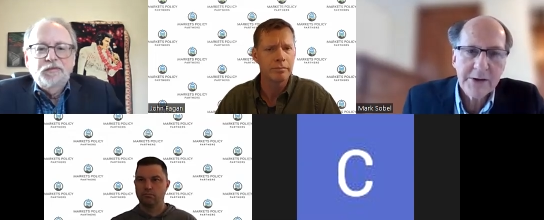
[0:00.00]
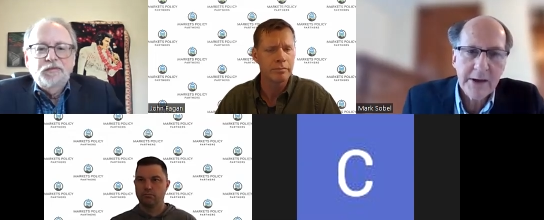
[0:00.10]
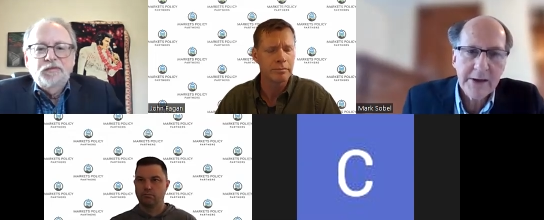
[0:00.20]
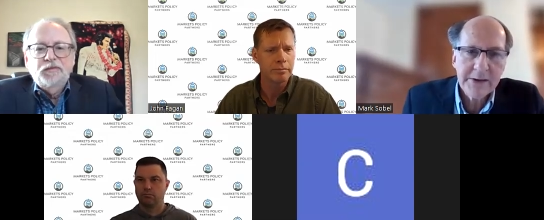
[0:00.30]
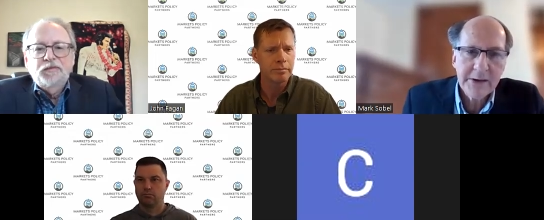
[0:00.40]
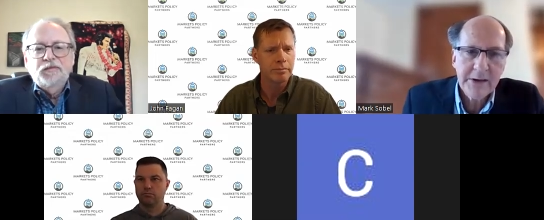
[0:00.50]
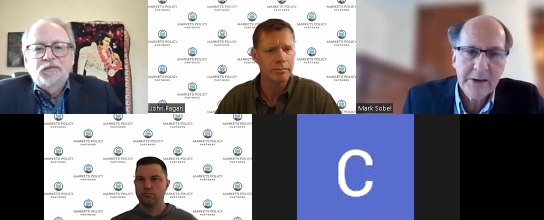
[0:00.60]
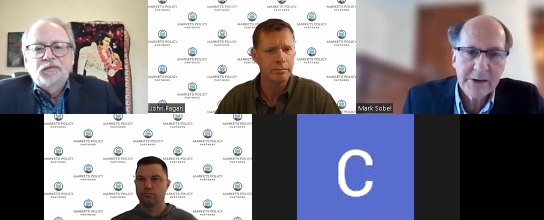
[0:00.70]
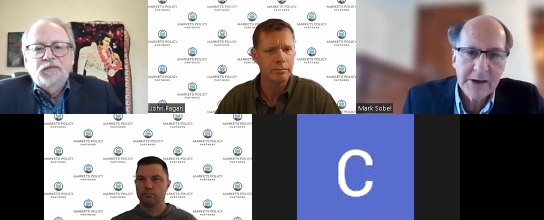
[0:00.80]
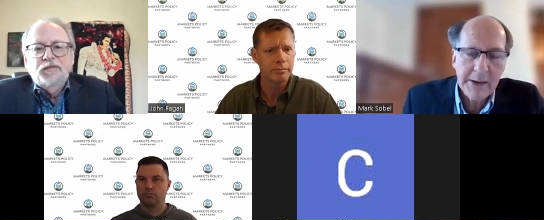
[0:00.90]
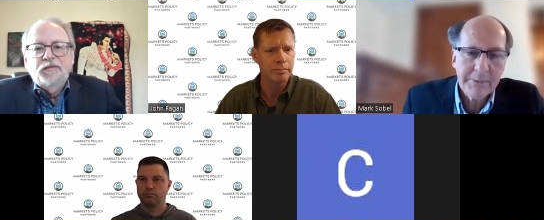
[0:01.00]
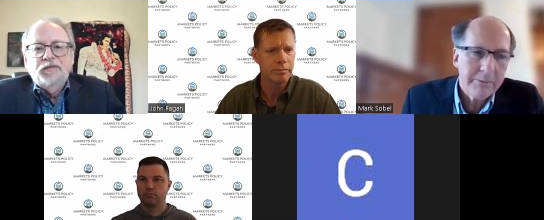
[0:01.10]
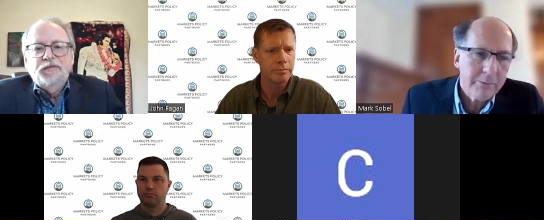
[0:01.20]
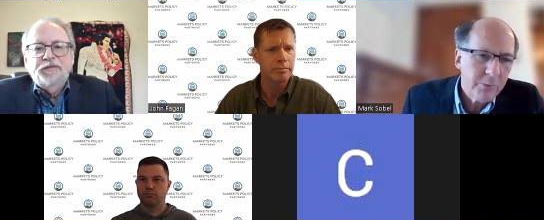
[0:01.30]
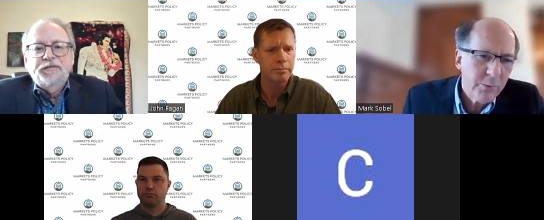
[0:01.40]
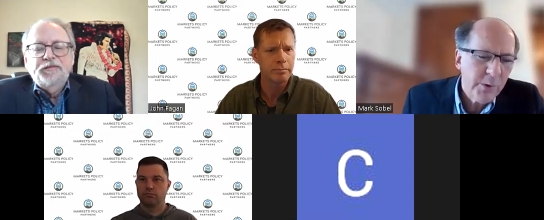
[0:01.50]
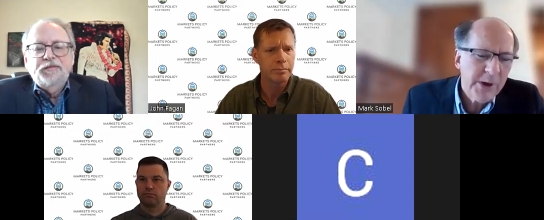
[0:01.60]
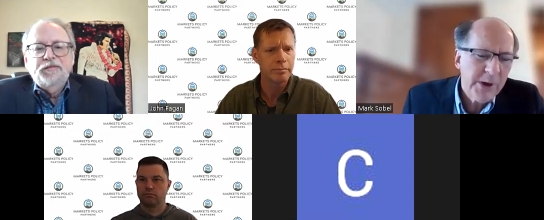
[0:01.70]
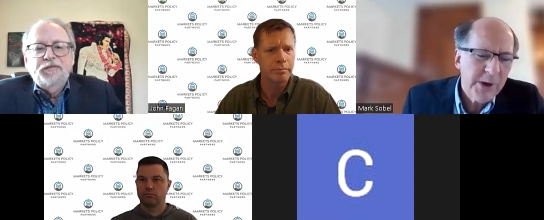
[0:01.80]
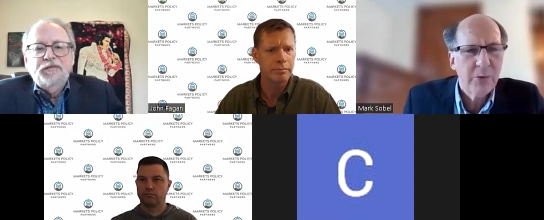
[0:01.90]
Speaker 1: I see a stepped up
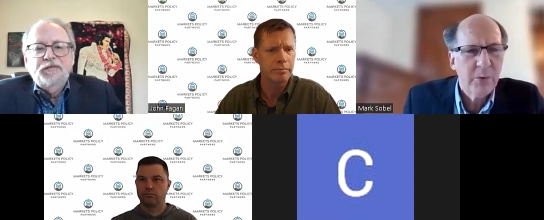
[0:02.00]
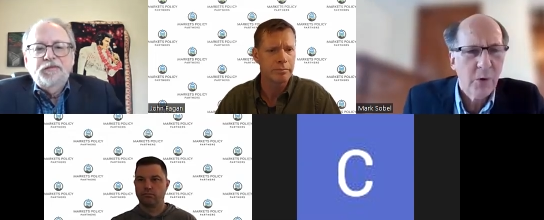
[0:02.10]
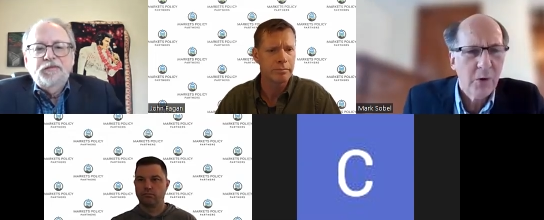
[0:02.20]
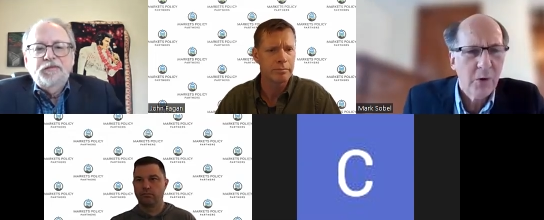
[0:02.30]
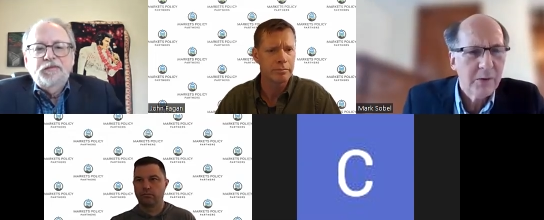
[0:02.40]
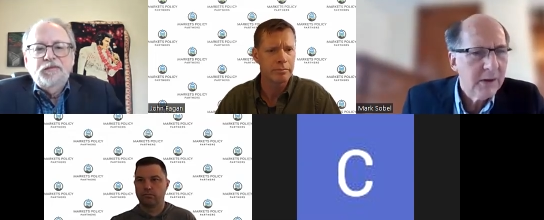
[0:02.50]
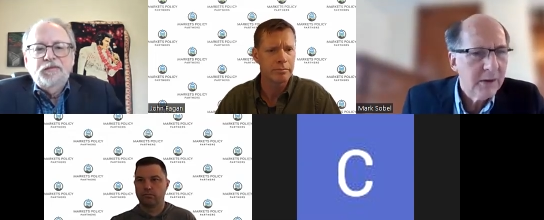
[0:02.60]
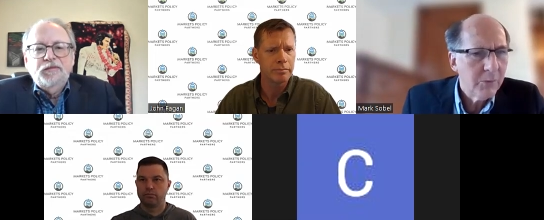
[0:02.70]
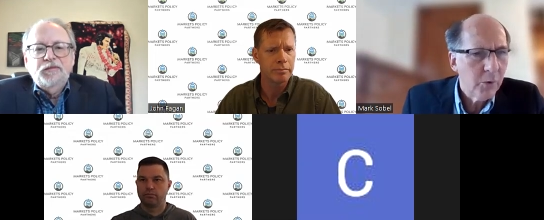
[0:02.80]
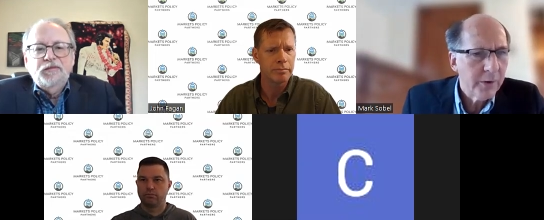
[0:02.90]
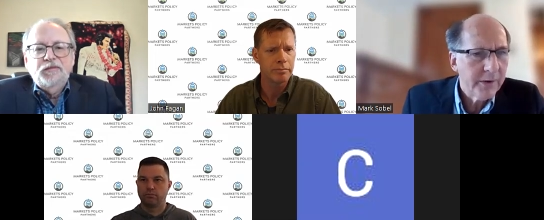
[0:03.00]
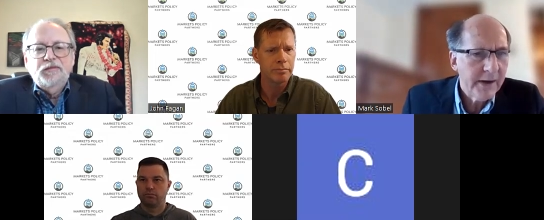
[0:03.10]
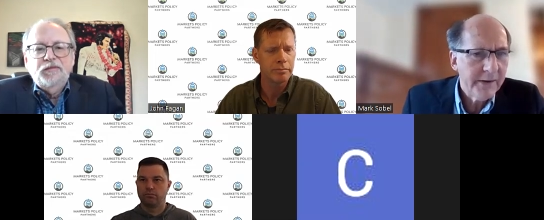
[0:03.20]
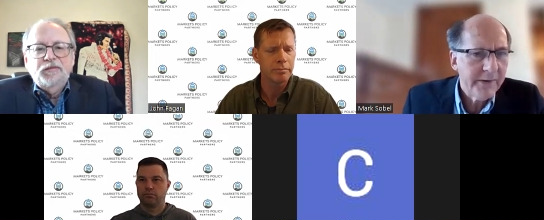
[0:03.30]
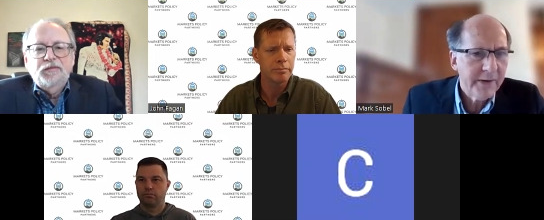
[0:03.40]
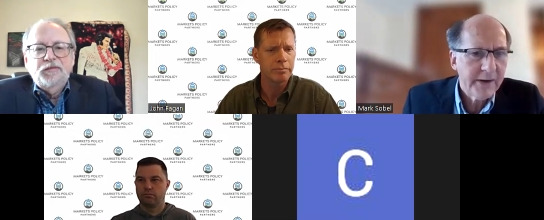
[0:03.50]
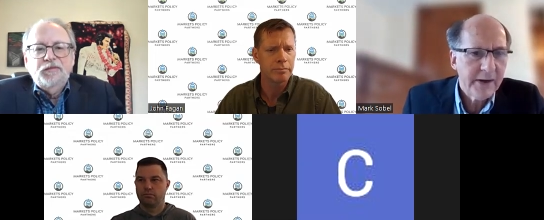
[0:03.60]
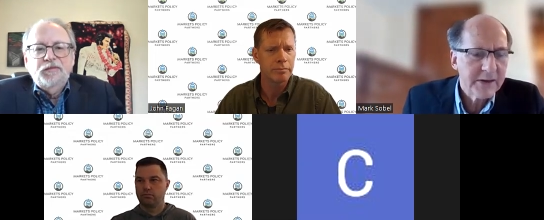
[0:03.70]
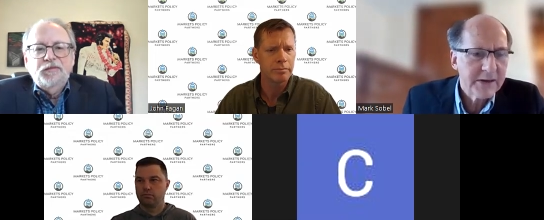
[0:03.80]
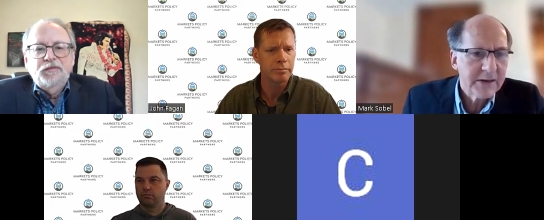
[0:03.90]
regional role more than anything
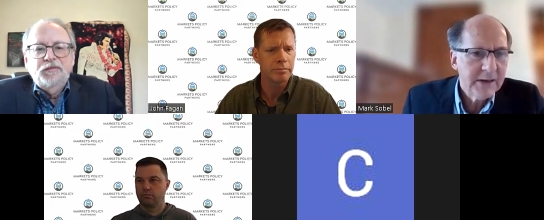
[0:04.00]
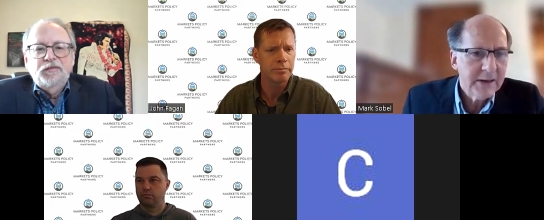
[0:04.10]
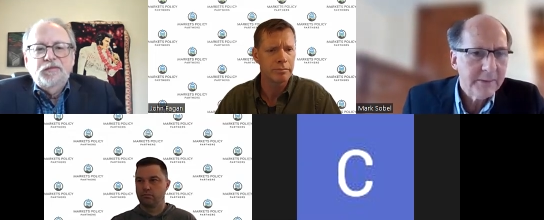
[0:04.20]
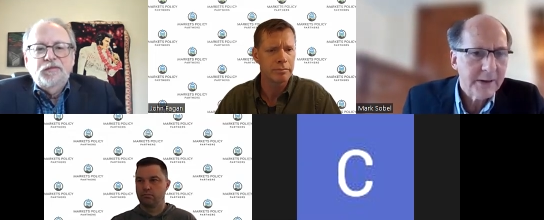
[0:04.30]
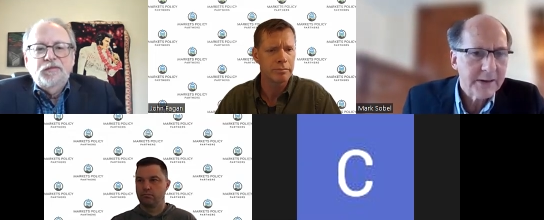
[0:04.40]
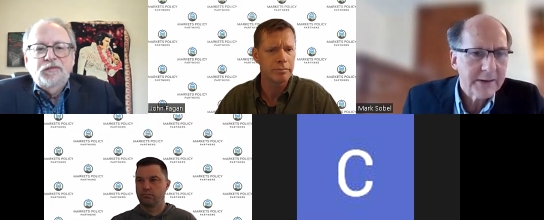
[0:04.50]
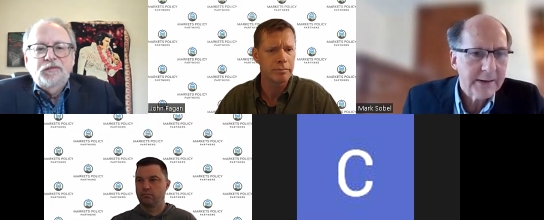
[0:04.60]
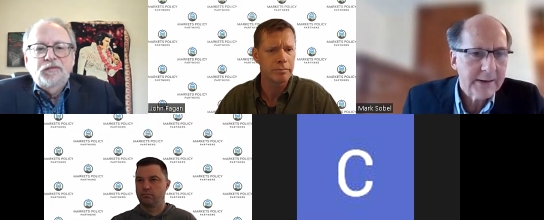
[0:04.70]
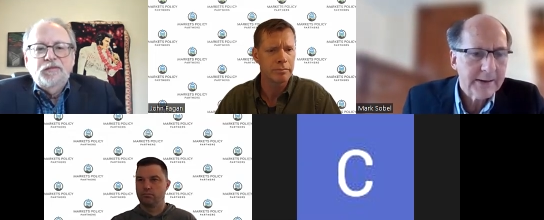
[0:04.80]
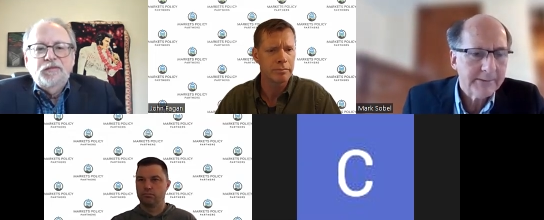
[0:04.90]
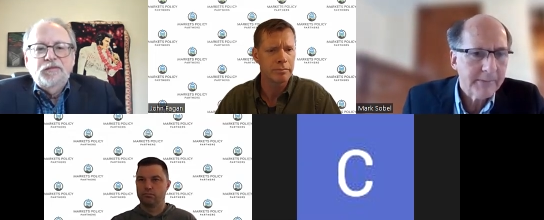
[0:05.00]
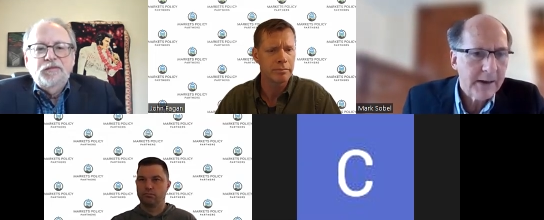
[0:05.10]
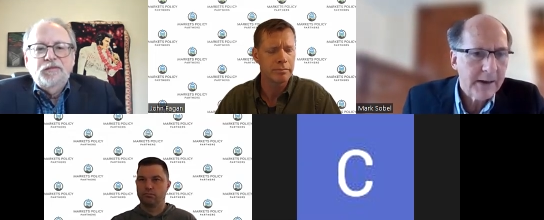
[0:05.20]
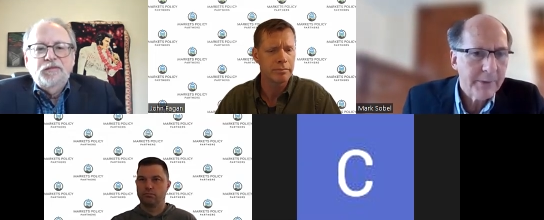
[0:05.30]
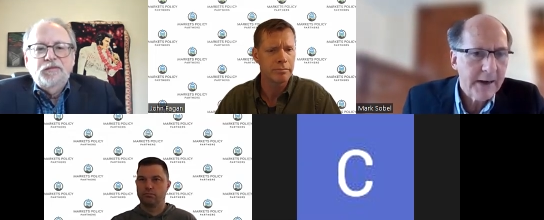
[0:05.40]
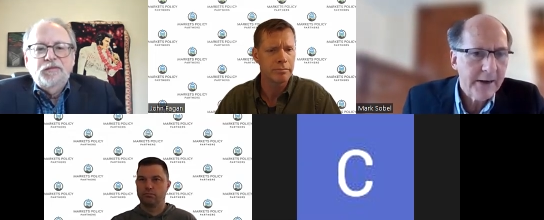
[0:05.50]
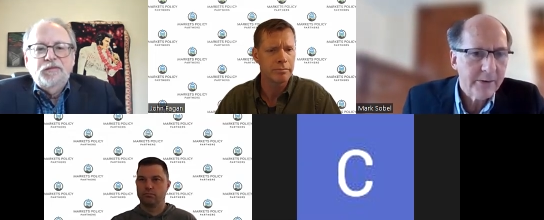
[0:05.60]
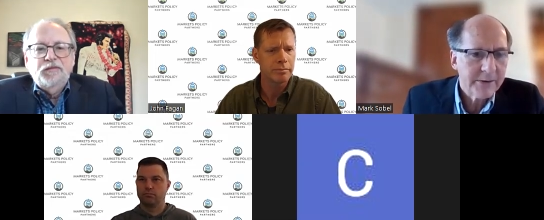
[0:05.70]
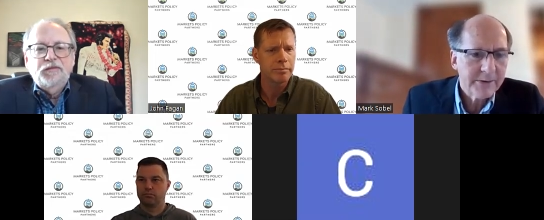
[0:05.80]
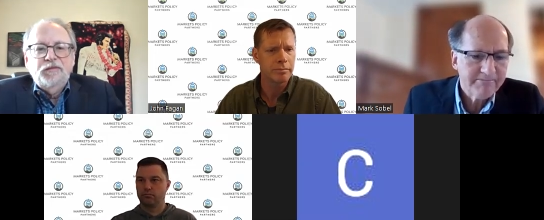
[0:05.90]
else, but um, but I don't